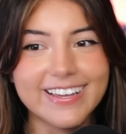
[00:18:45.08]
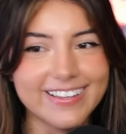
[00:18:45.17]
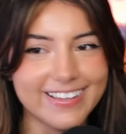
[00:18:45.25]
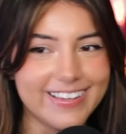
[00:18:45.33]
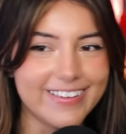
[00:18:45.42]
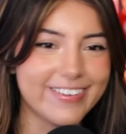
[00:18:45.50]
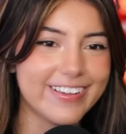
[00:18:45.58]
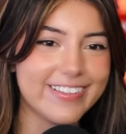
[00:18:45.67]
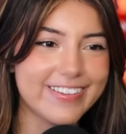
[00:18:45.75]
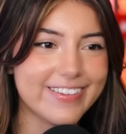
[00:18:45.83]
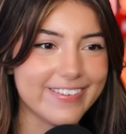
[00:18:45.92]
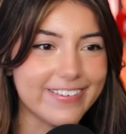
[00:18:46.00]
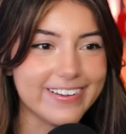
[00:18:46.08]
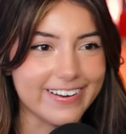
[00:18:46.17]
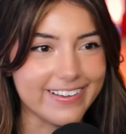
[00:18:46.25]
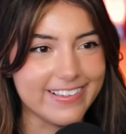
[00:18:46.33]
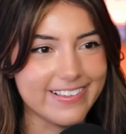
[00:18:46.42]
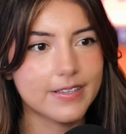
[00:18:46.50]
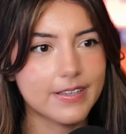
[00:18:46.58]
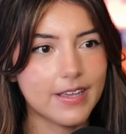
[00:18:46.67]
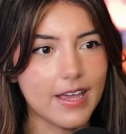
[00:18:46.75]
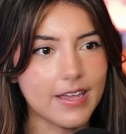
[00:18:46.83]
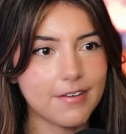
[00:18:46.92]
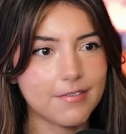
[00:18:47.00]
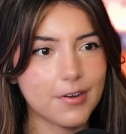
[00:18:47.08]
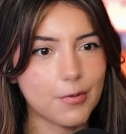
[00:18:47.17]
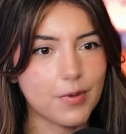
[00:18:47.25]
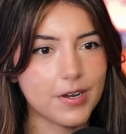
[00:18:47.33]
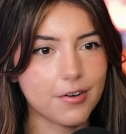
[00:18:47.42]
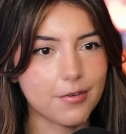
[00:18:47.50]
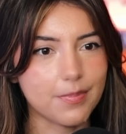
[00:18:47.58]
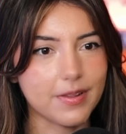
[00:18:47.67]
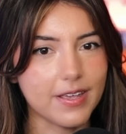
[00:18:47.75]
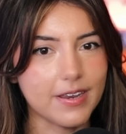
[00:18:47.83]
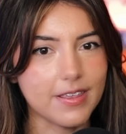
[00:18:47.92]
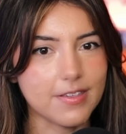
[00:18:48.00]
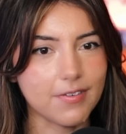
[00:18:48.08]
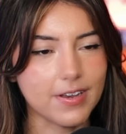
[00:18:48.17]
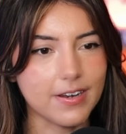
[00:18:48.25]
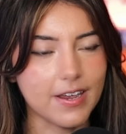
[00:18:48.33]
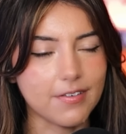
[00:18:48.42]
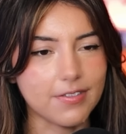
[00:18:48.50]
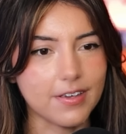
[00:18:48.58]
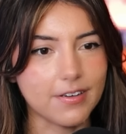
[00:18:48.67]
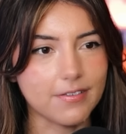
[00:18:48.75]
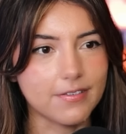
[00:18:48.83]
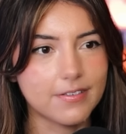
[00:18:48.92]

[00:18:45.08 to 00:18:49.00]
you can join us. I don't know what her plan is right now though.